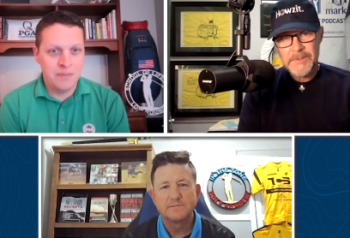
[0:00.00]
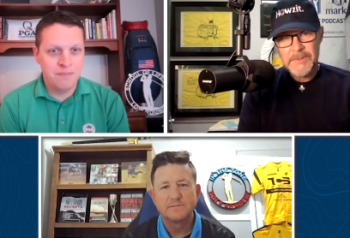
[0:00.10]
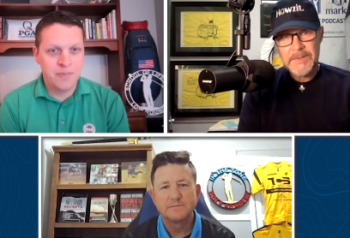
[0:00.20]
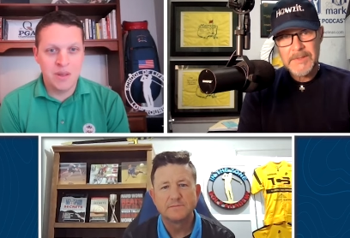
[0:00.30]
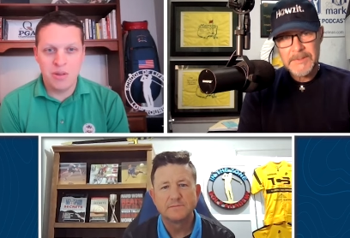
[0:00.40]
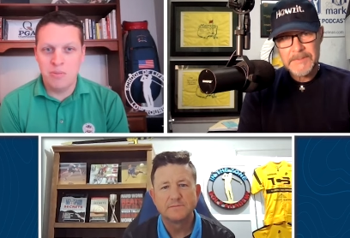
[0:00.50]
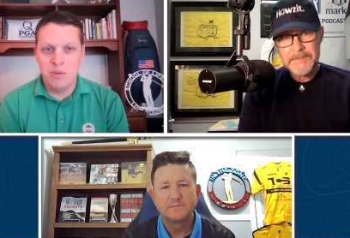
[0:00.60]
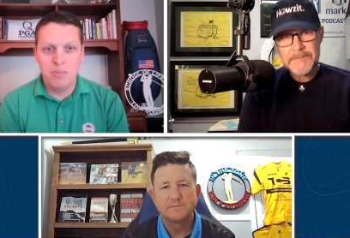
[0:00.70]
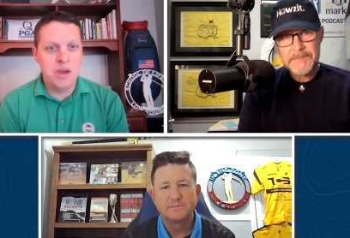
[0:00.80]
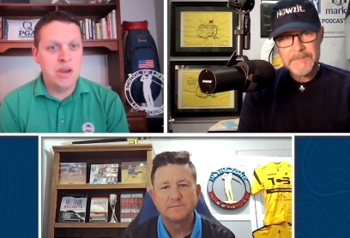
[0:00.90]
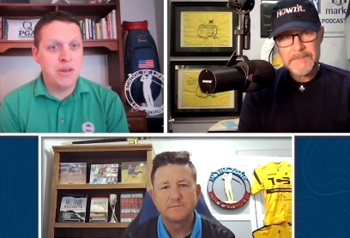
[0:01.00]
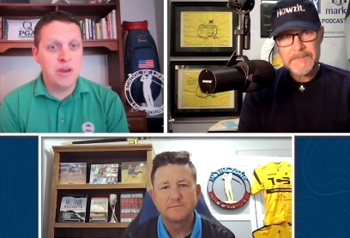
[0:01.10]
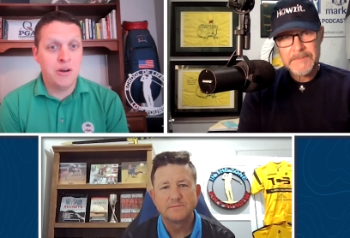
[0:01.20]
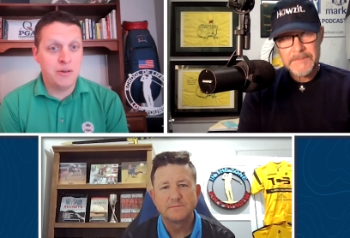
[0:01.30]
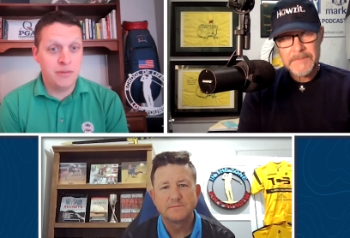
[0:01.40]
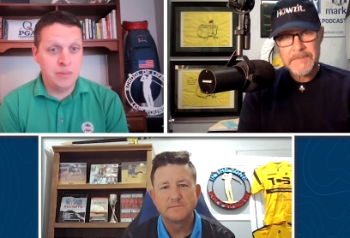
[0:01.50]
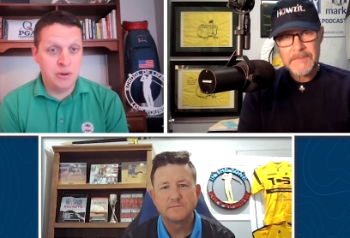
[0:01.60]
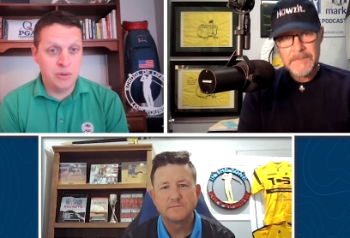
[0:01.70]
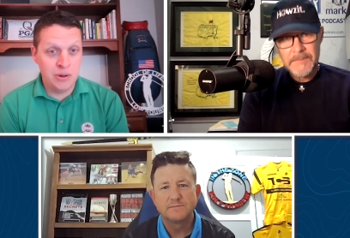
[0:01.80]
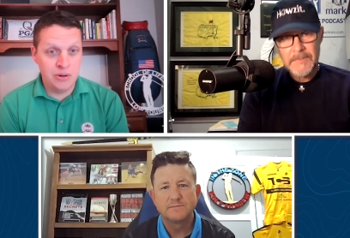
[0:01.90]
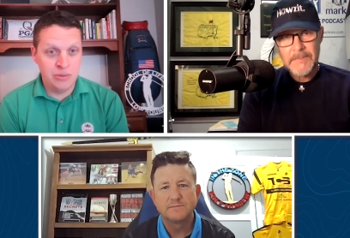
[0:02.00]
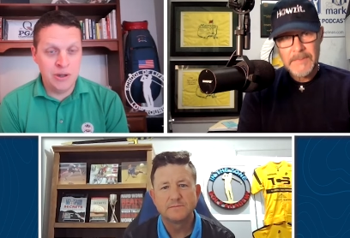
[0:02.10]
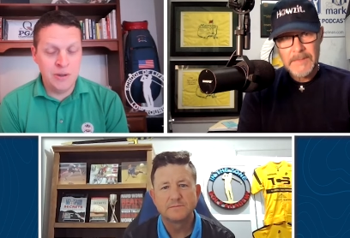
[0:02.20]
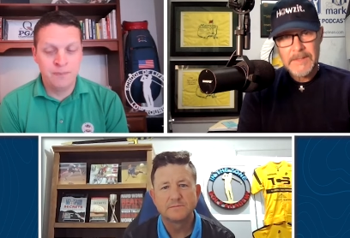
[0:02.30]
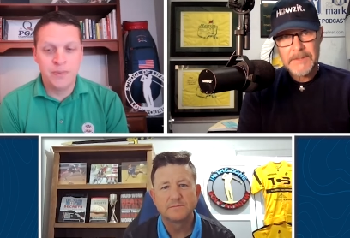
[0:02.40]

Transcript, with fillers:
Speaker 1: Right, Some amazing Hall of Fame careers, right?